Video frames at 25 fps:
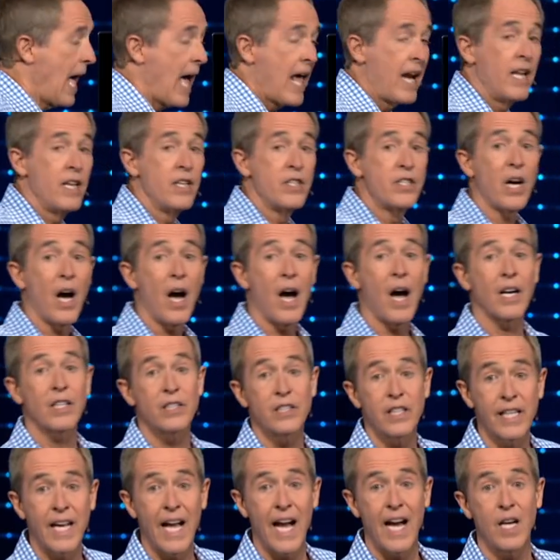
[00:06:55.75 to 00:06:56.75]
And
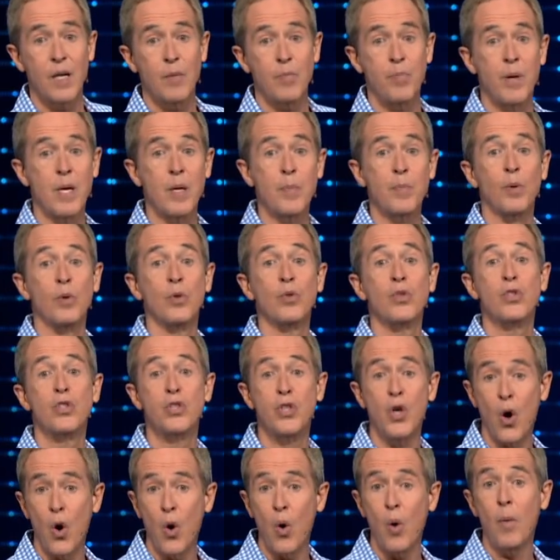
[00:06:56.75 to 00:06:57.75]
intoxicated people
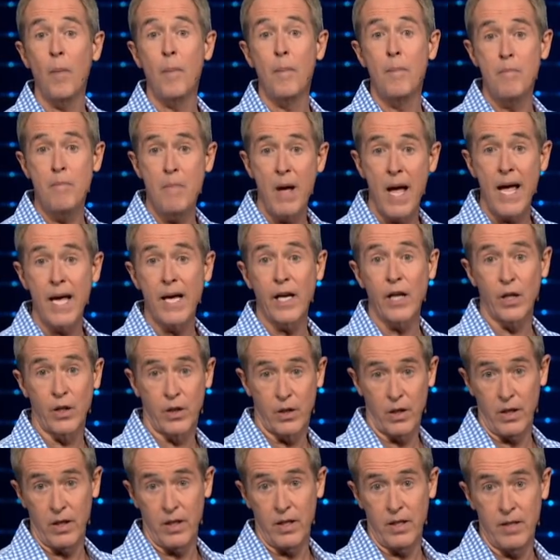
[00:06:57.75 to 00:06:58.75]
don't make
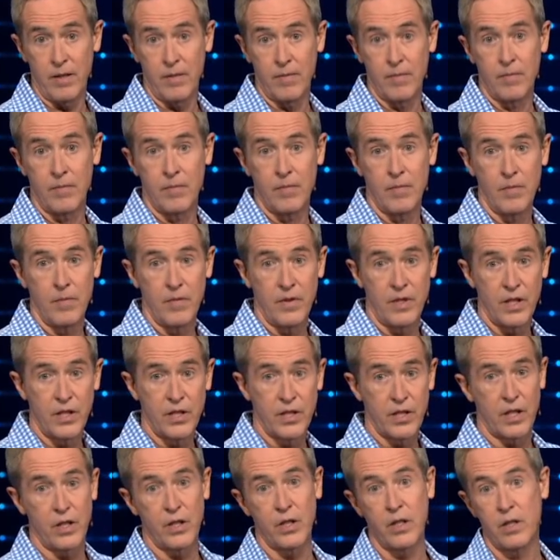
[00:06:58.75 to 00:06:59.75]
good
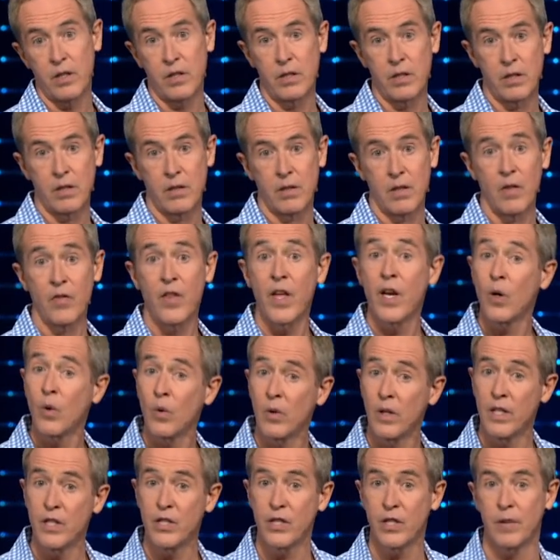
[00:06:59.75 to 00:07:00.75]
decisions. They
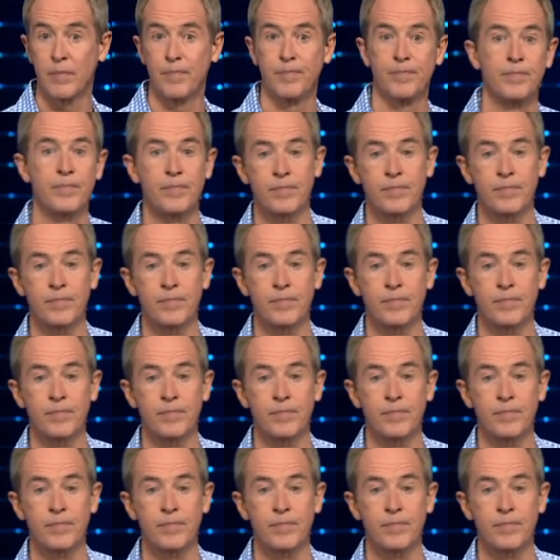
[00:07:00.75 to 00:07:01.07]
don't listen.